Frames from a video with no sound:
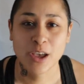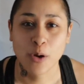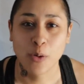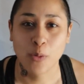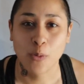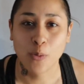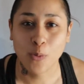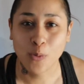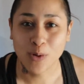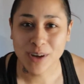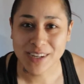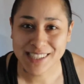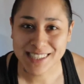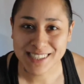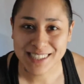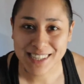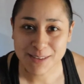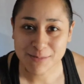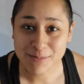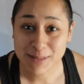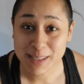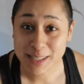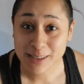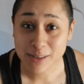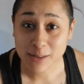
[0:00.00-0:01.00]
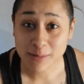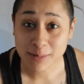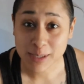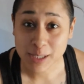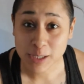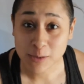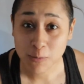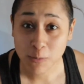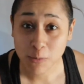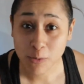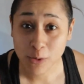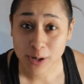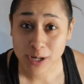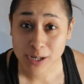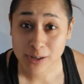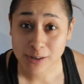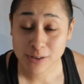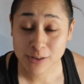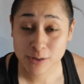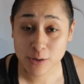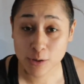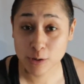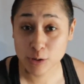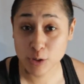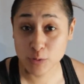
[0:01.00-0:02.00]
What is up, Steel Mace
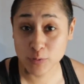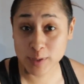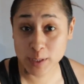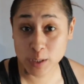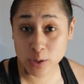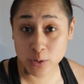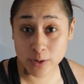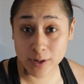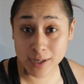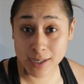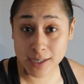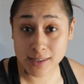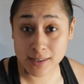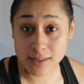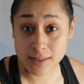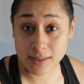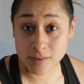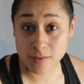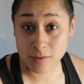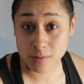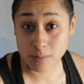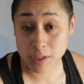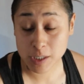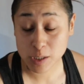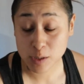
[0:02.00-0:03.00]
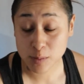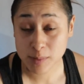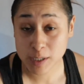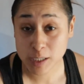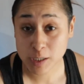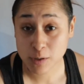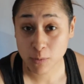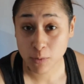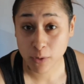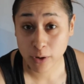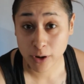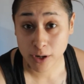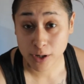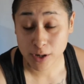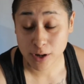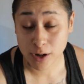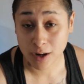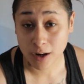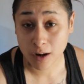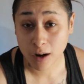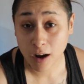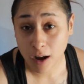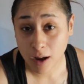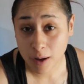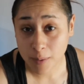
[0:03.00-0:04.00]
Warriors? Coach Victoria Islas from
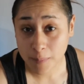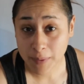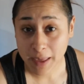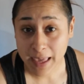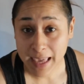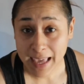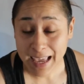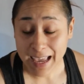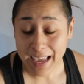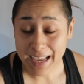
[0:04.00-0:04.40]
steelmacewarrior.com,